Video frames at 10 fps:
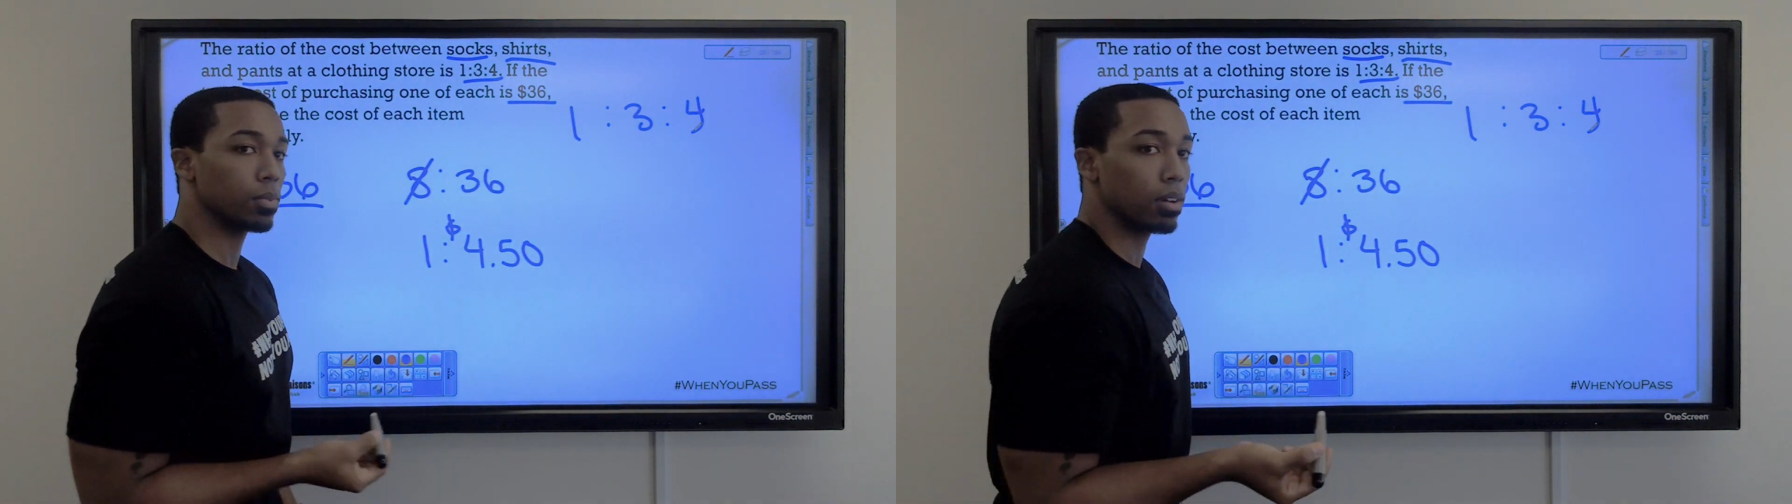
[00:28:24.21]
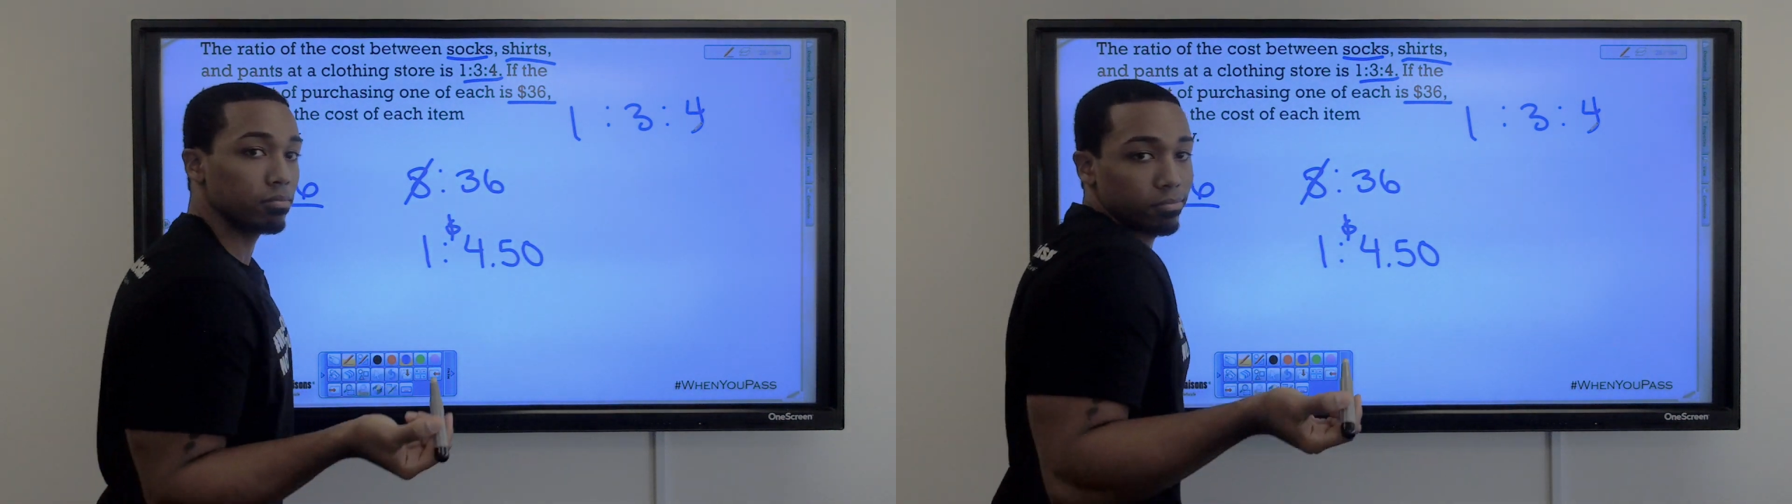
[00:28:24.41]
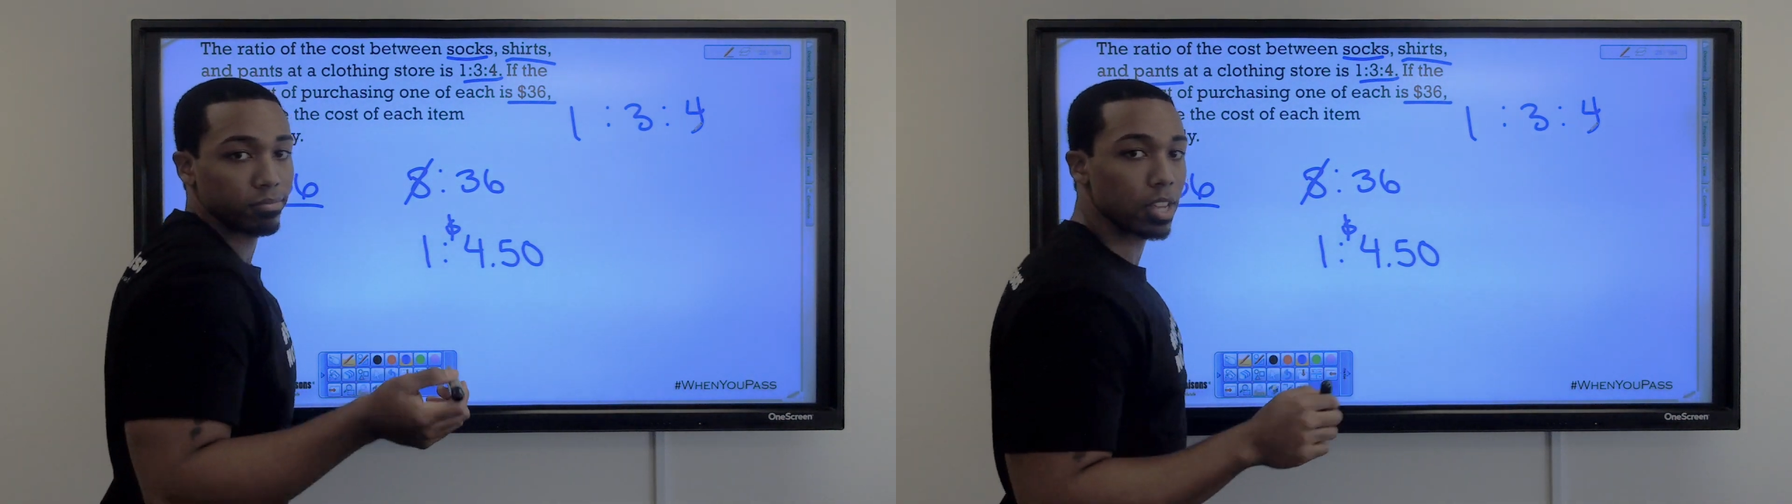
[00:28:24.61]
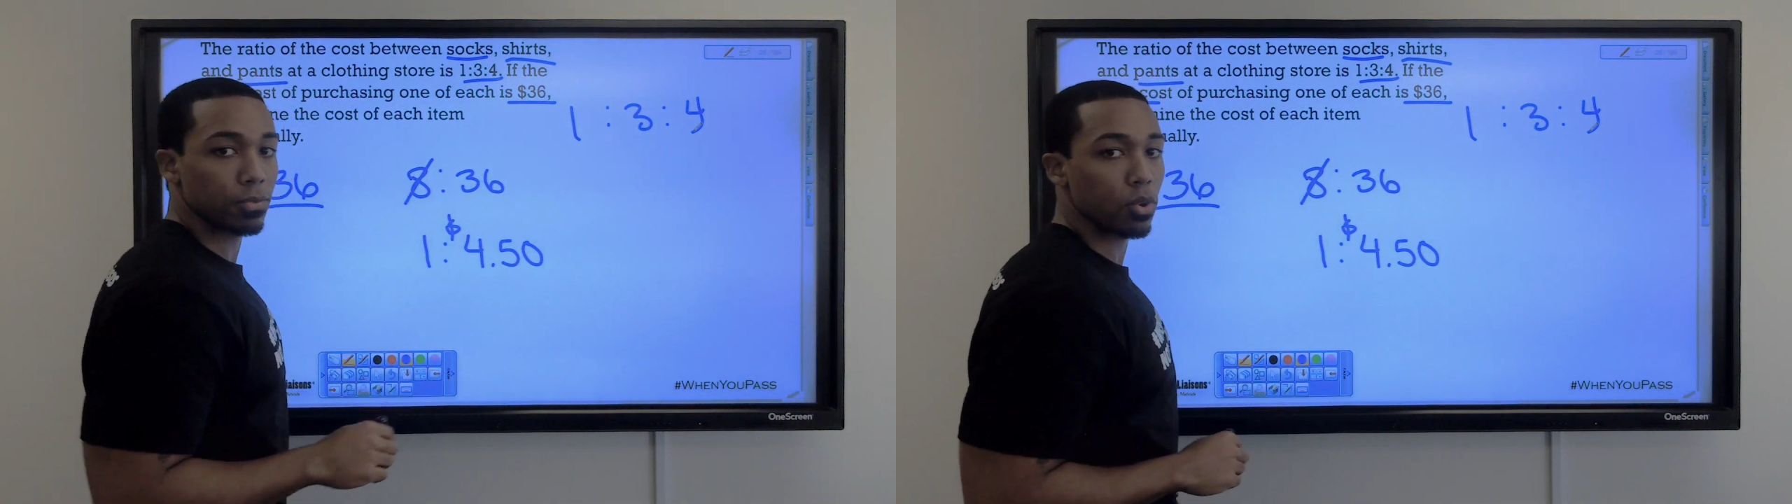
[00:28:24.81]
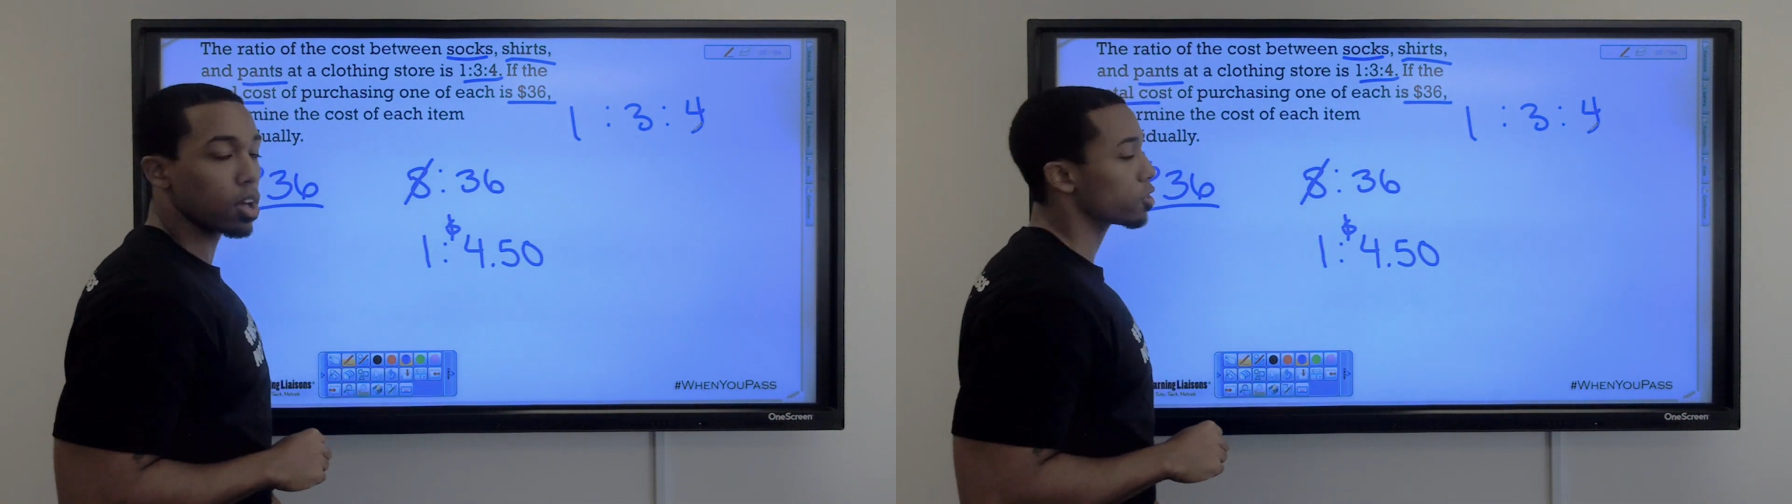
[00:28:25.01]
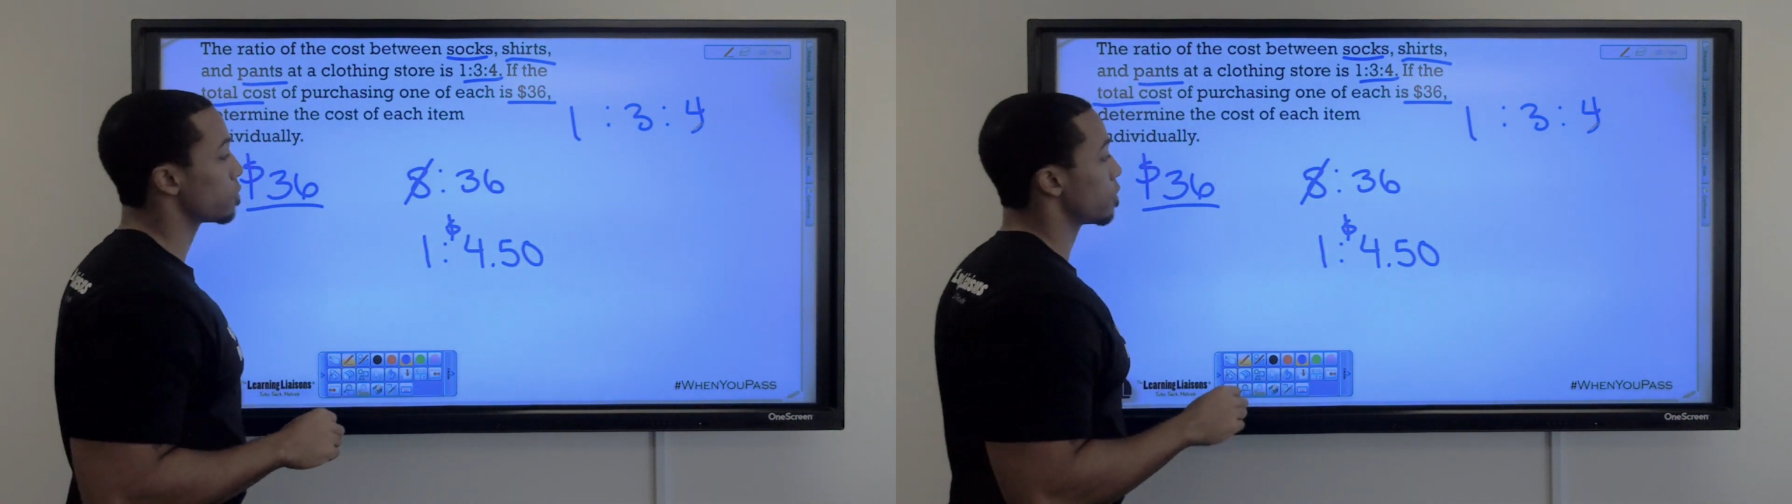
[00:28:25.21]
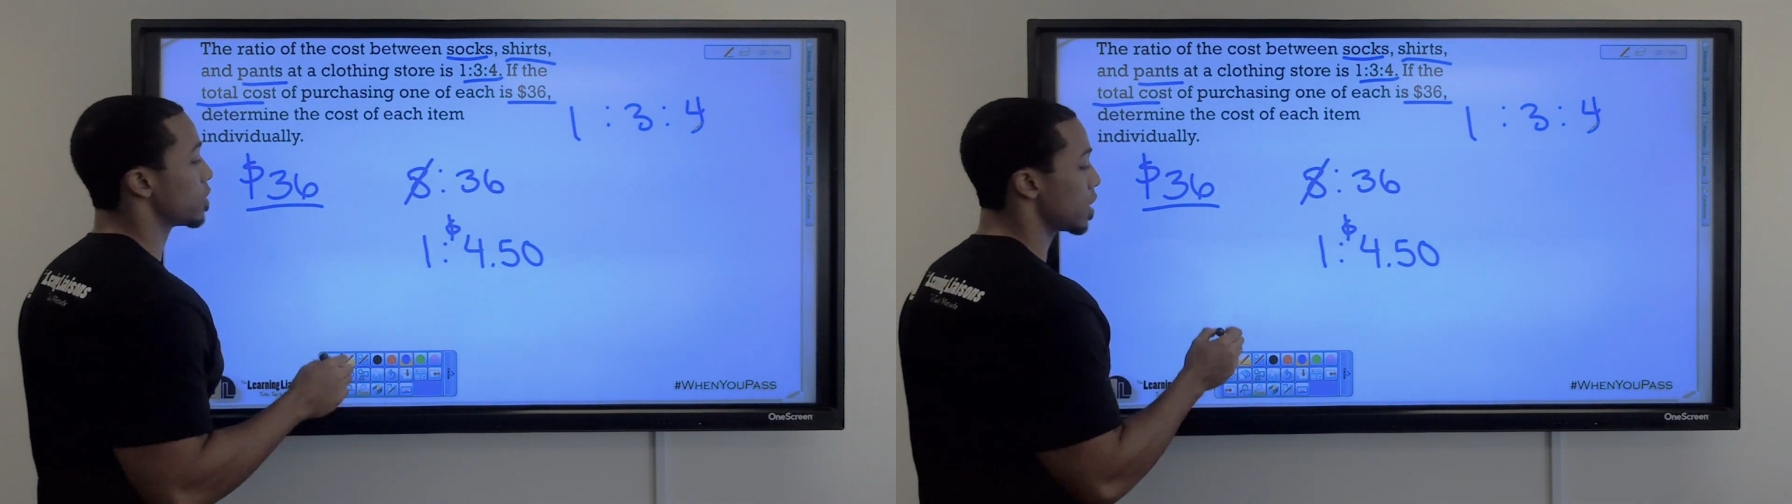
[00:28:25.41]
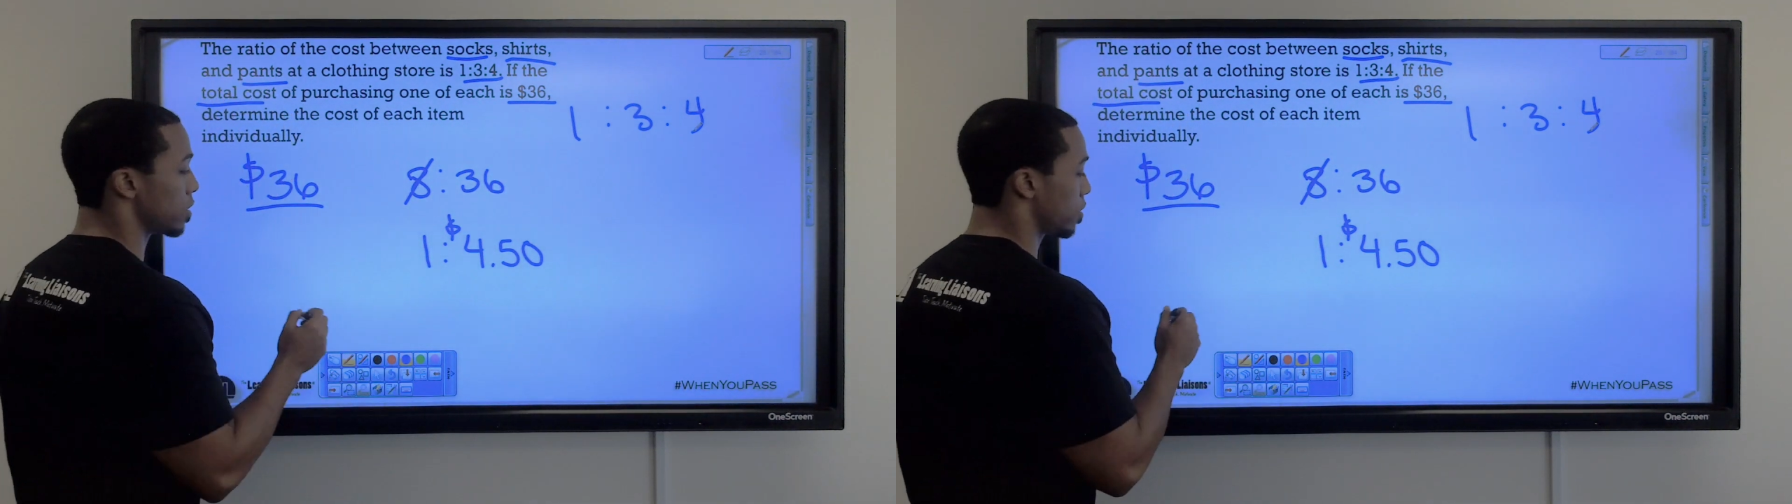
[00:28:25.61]
Well,
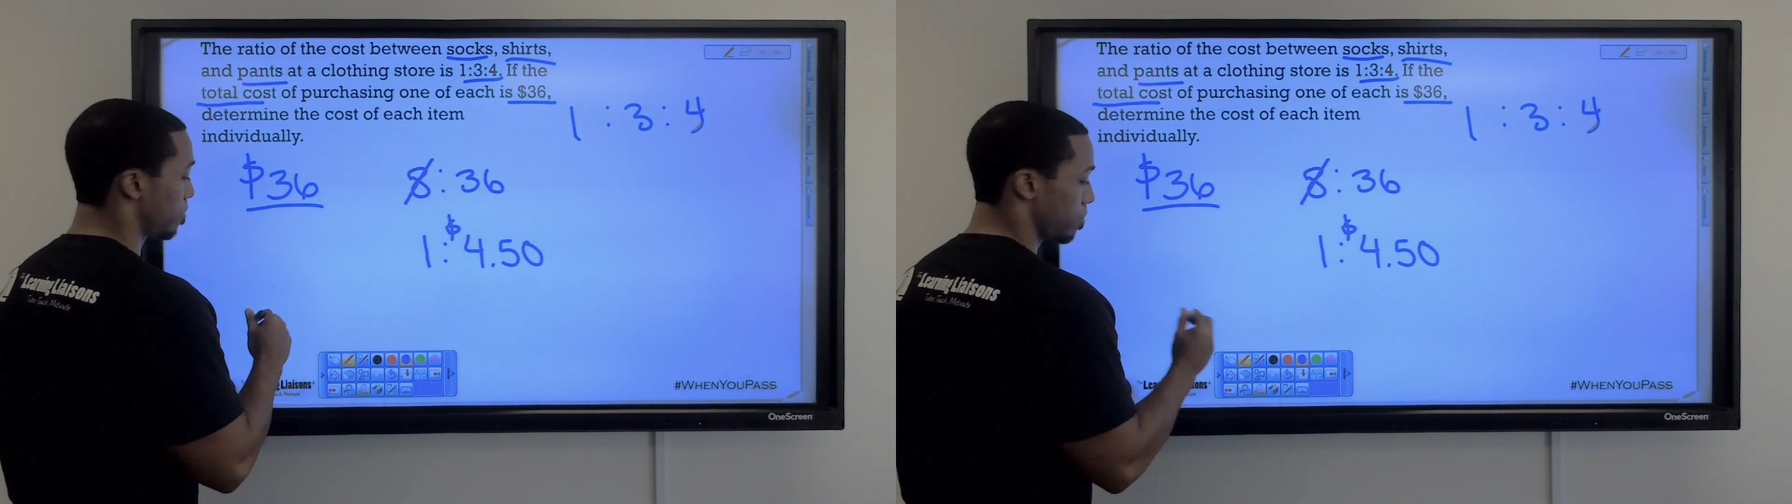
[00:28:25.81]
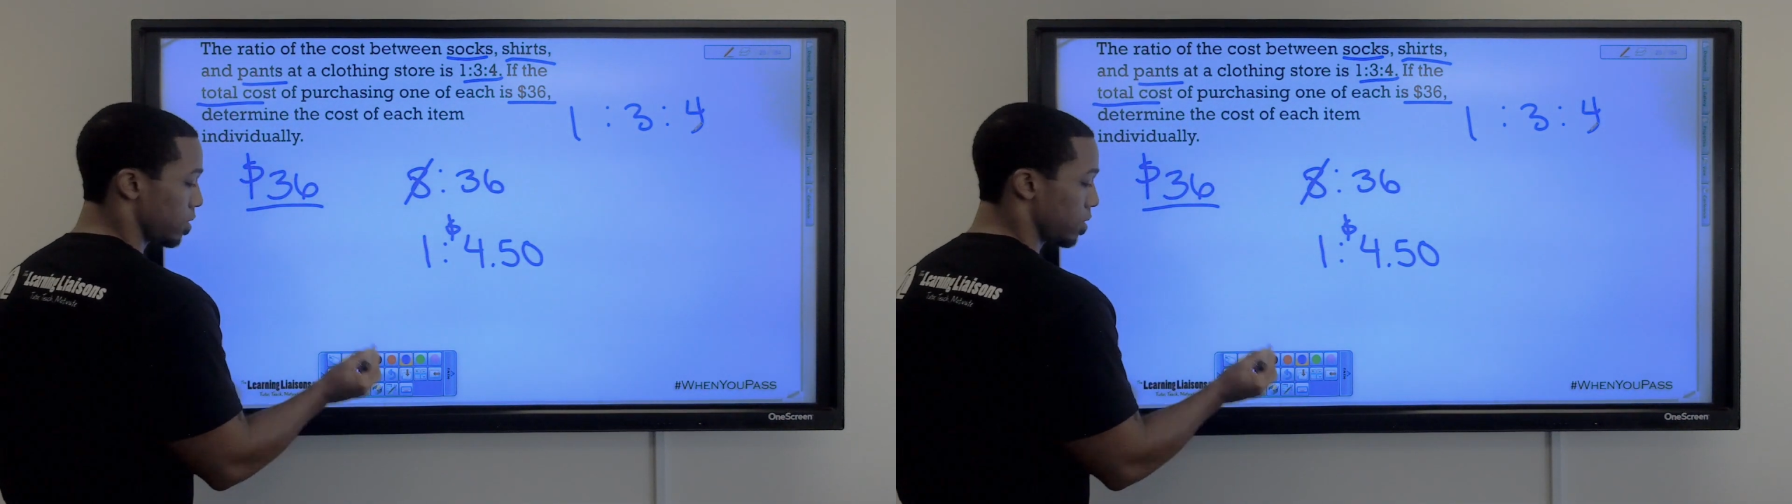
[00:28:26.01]
$4.50.